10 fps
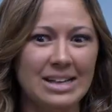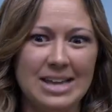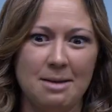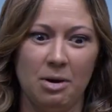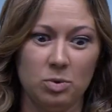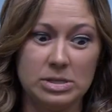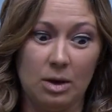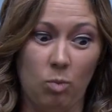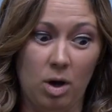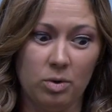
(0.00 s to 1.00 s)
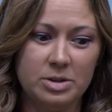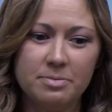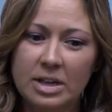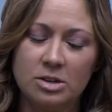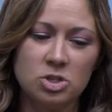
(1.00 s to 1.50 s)
that time it was like, whoa.
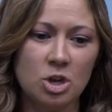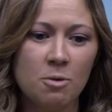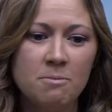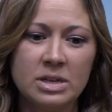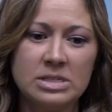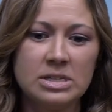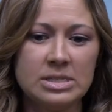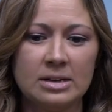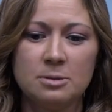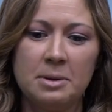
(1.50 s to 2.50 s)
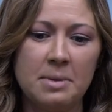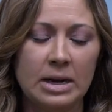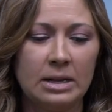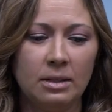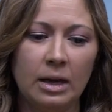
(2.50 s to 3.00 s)
And so Missy said to me,
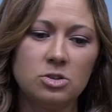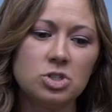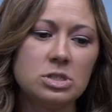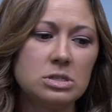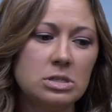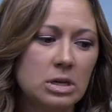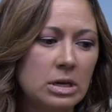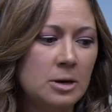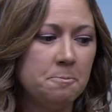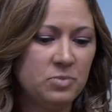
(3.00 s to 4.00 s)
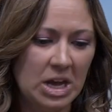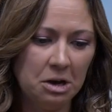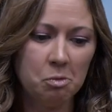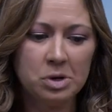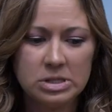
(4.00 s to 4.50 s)
Mandie, like, just take
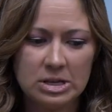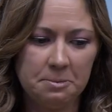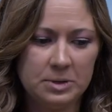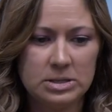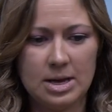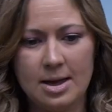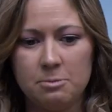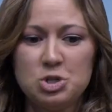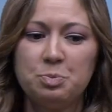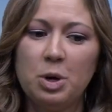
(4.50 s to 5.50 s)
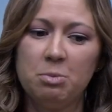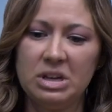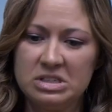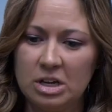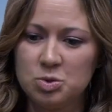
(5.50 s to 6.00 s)
it one step at a time. She put me
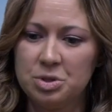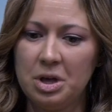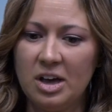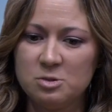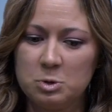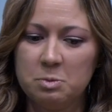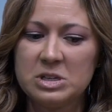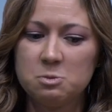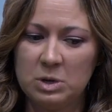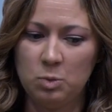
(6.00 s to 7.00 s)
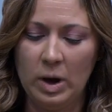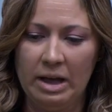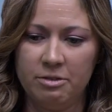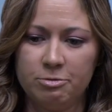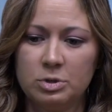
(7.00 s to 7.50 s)
in touch with a hospital-based
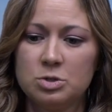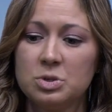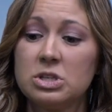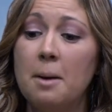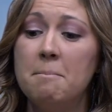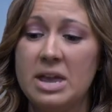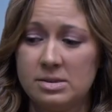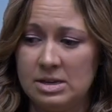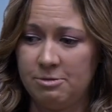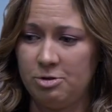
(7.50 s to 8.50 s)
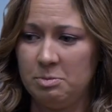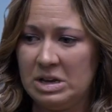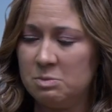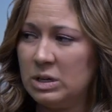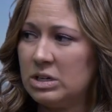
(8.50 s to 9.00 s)
midwife, which was amazing for
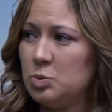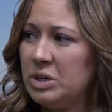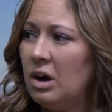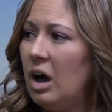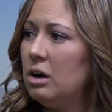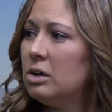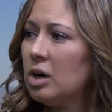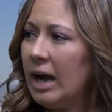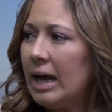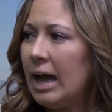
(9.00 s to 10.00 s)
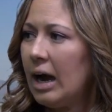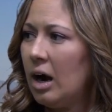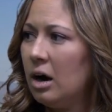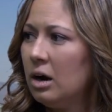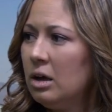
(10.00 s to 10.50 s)
me because we got great
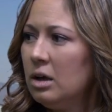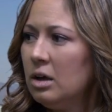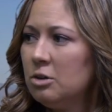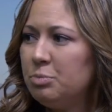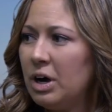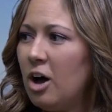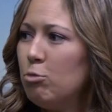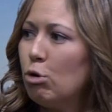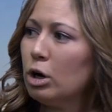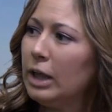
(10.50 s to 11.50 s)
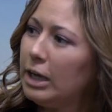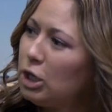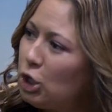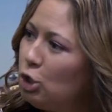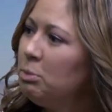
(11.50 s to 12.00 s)
care, but a more
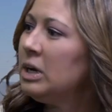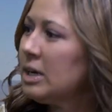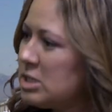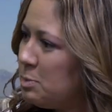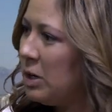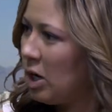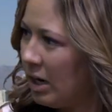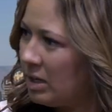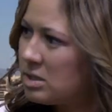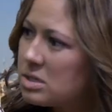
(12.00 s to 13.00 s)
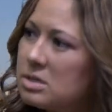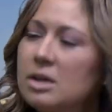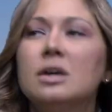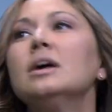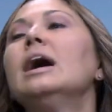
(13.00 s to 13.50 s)
like human experience.
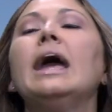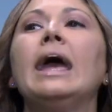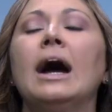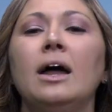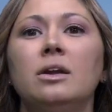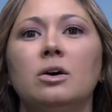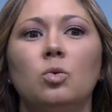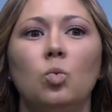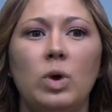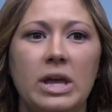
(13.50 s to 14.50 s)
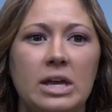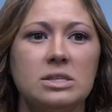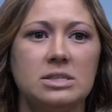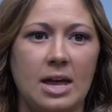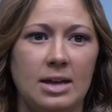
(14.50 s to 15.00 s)
And we
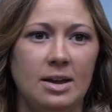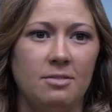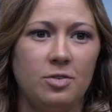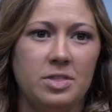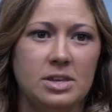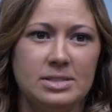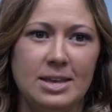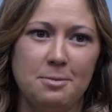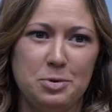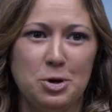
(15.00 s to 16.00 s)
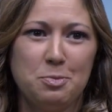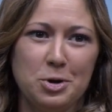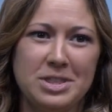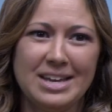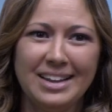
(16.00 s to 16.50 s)
signed up for these
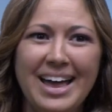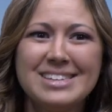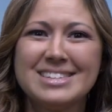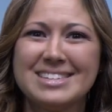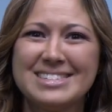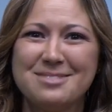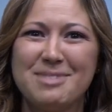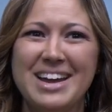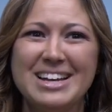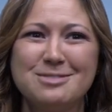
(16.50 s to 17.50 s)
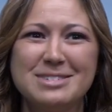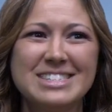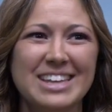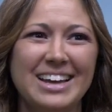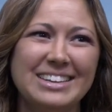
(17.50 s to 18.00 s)
hypnobirthing classes. And my
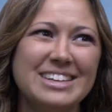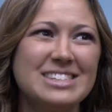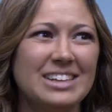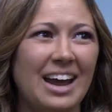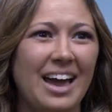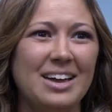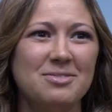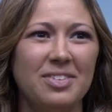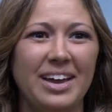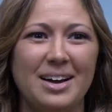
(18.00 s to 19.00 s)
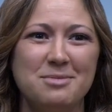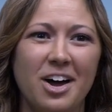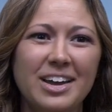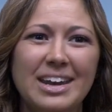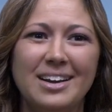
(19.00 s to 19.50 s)
husband's like, listen, I'm
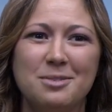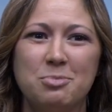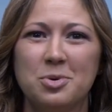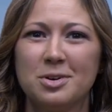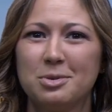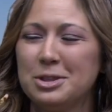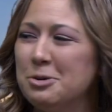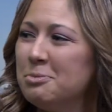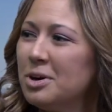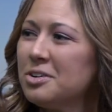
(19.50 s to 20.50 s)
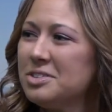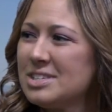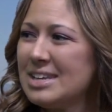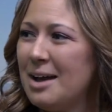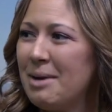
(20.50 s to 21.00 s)
not getting on board with home birth this
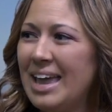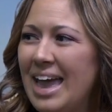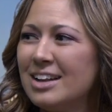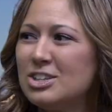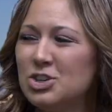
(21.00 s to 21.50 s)
time. I can't